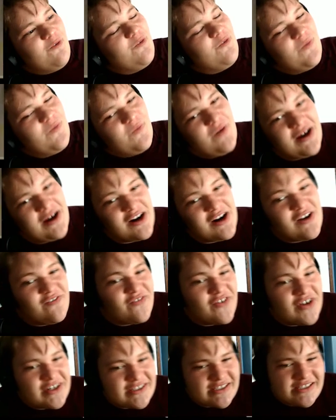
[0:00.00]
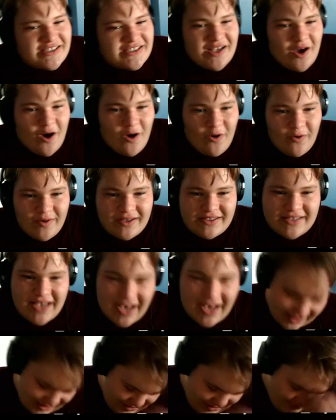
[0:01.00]
one of us always
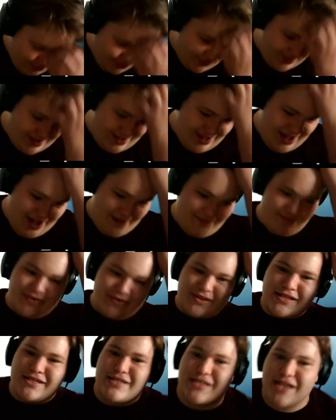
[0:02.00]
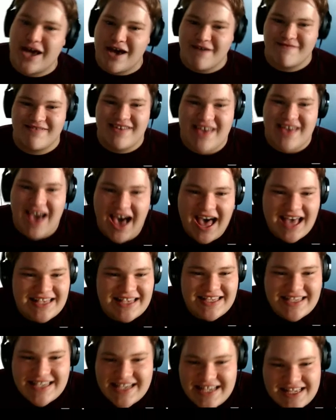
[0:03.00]
has to bring up, so guys,
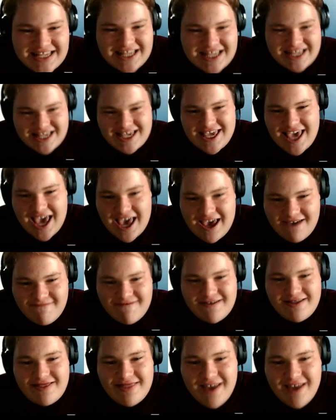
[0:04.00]
this is Gaming